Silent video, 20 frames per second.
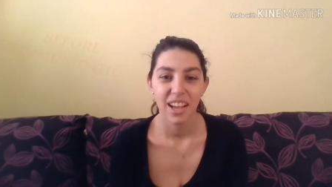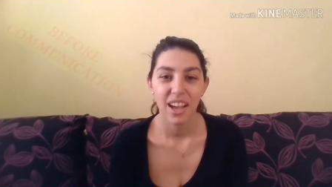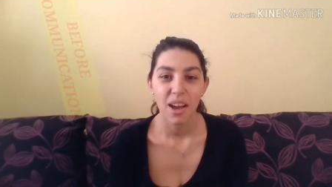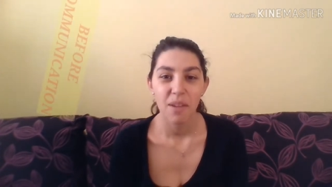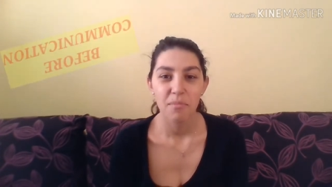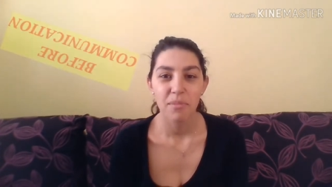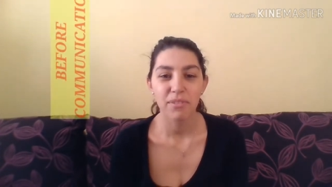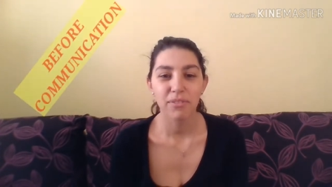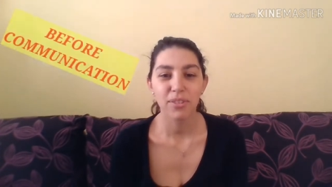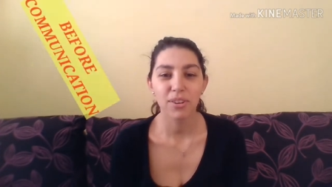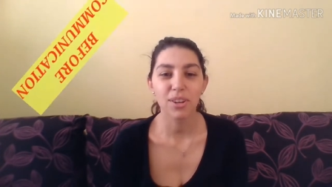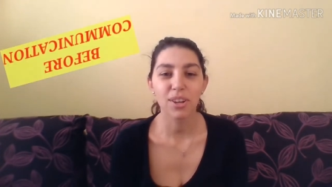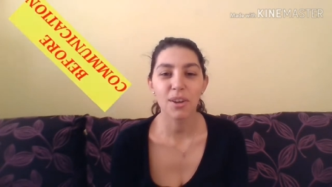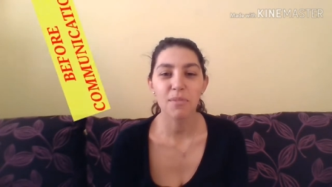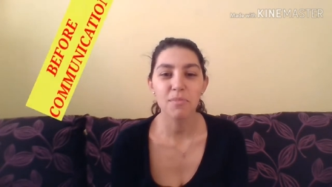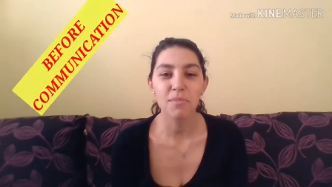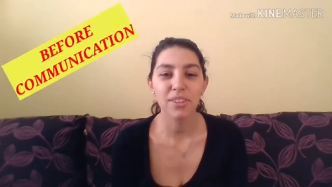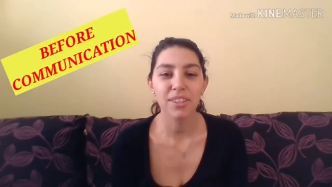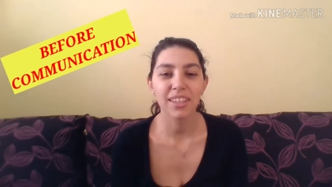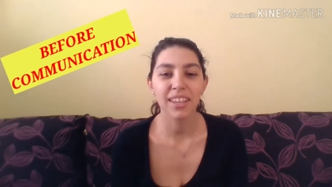Before
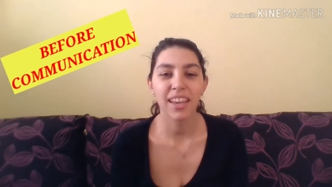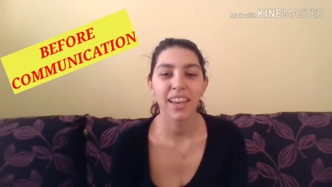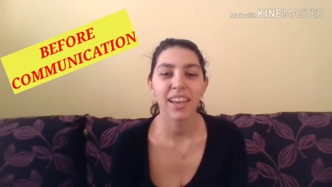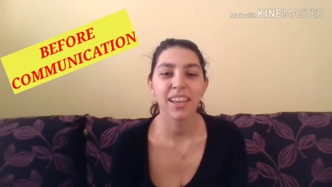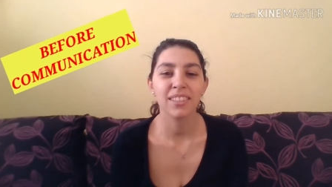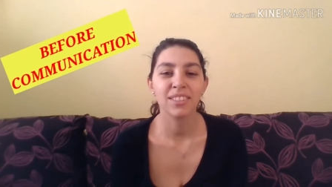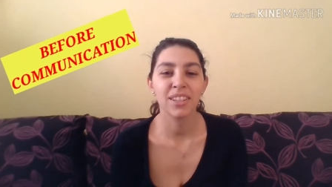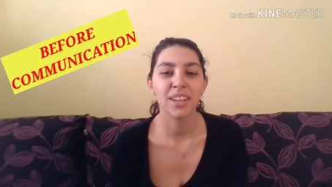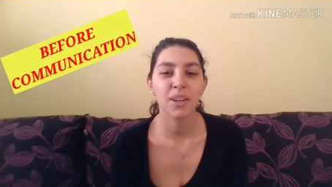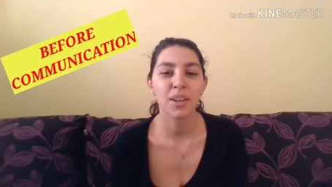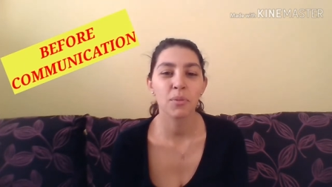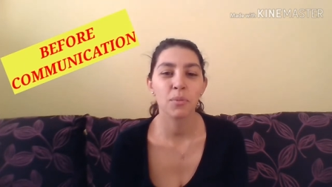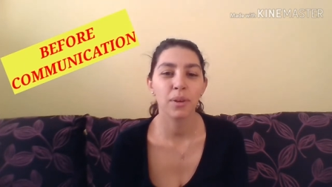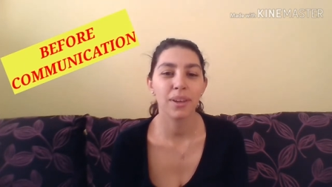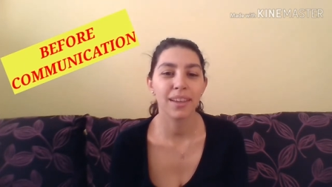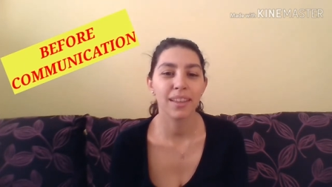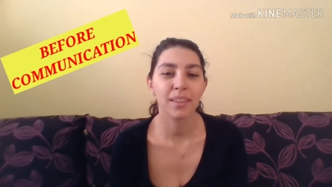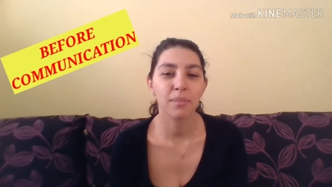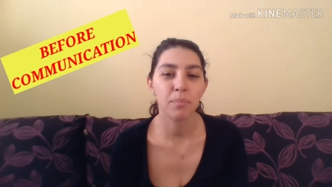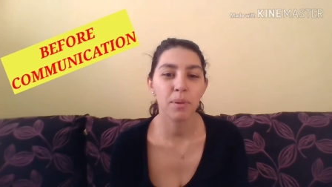communicating
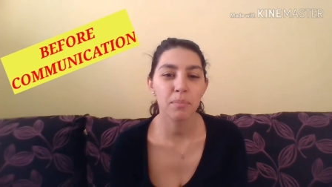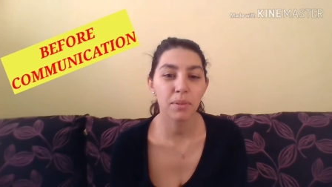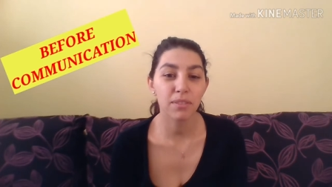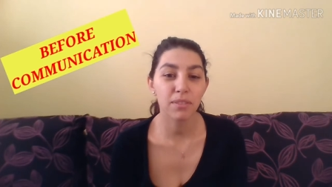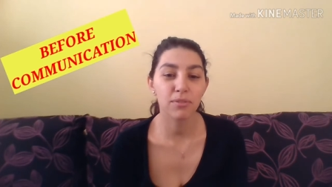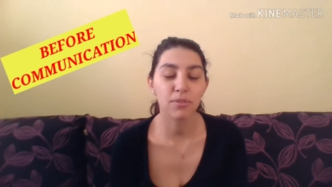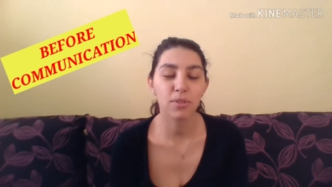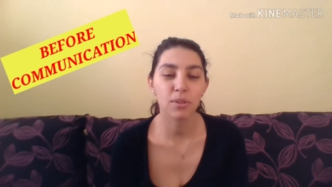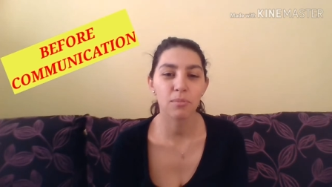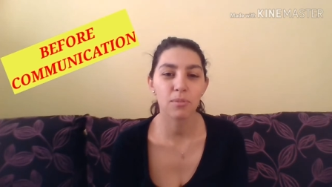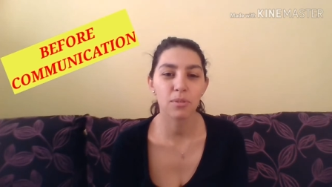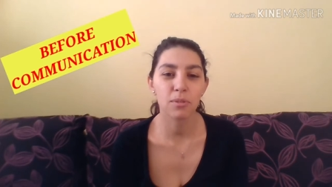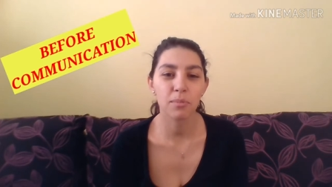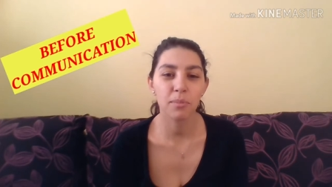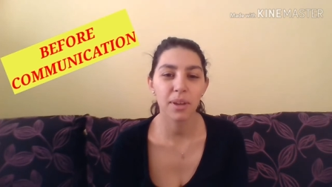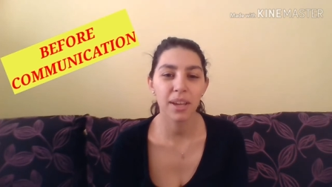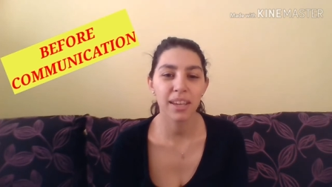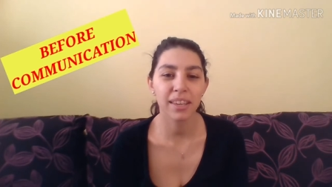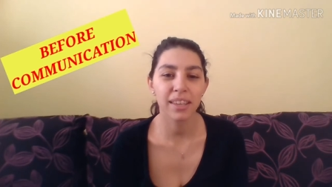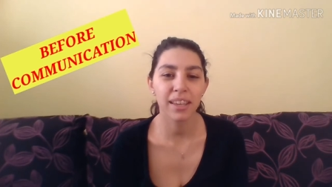with people from
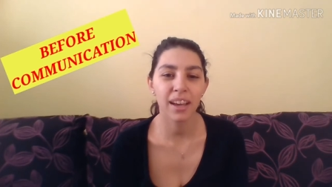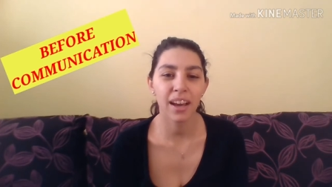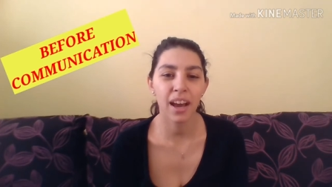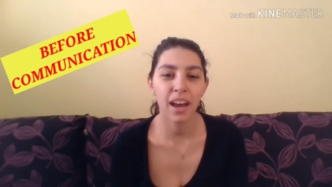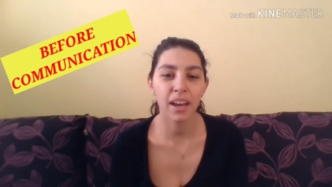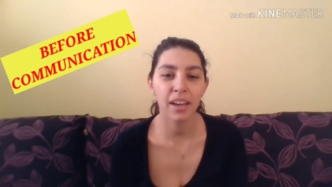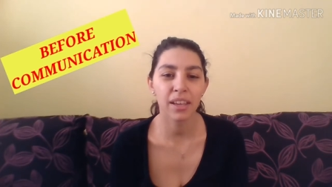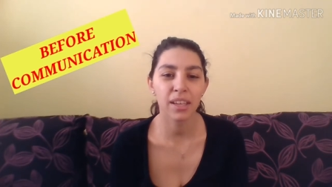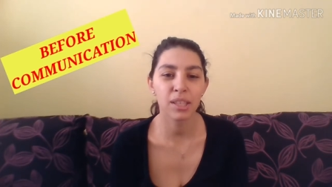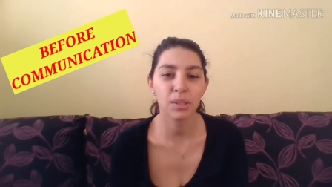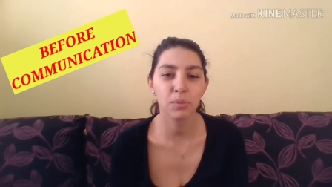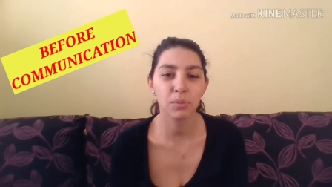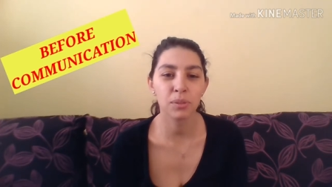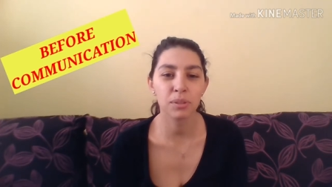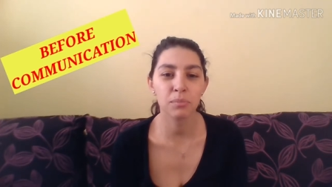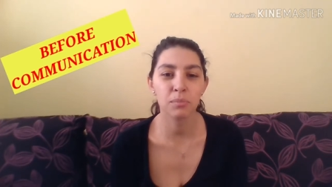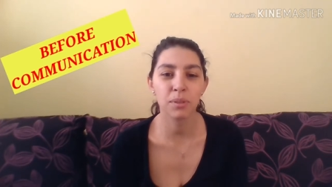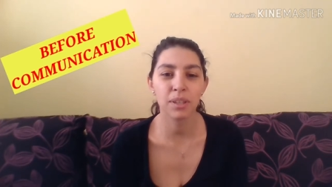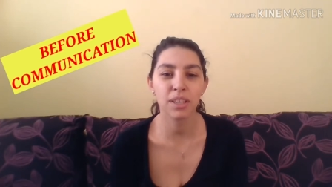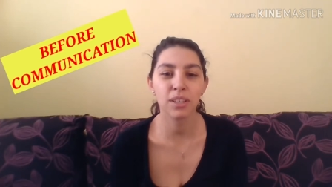Romania, it would
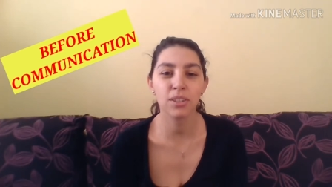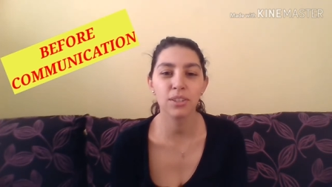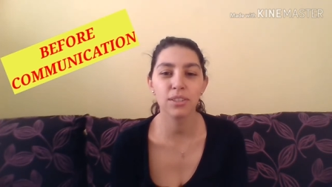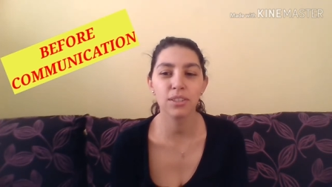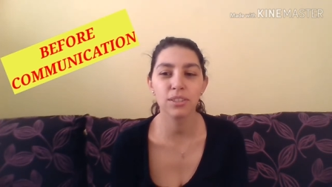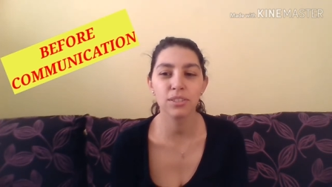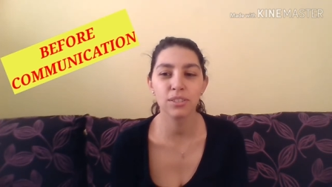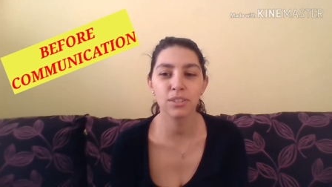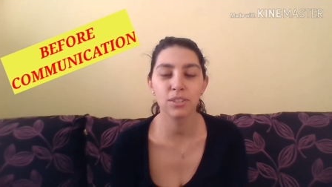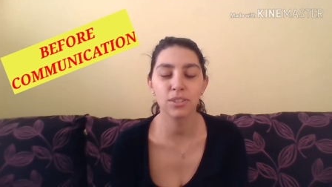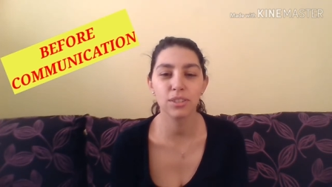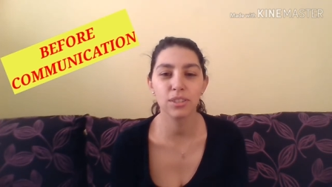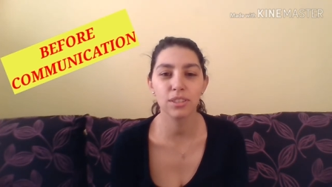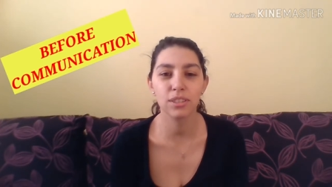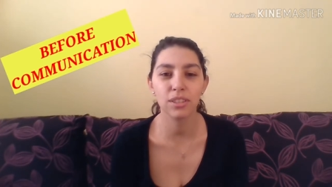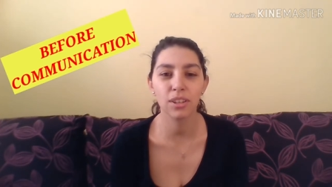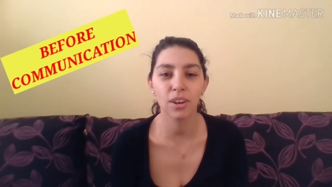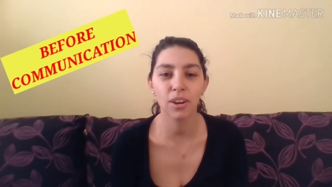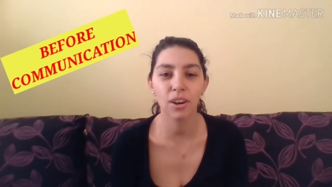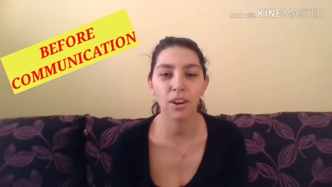be good to
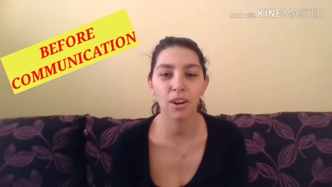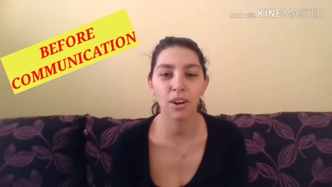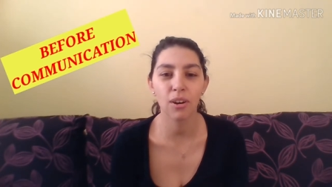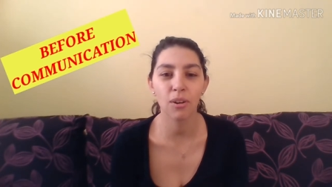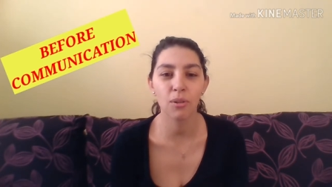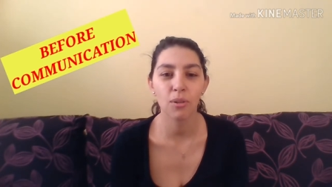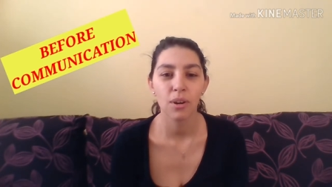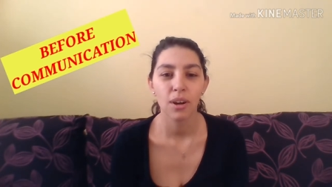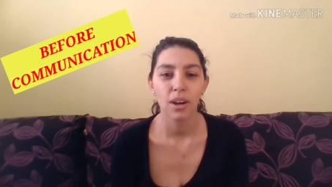know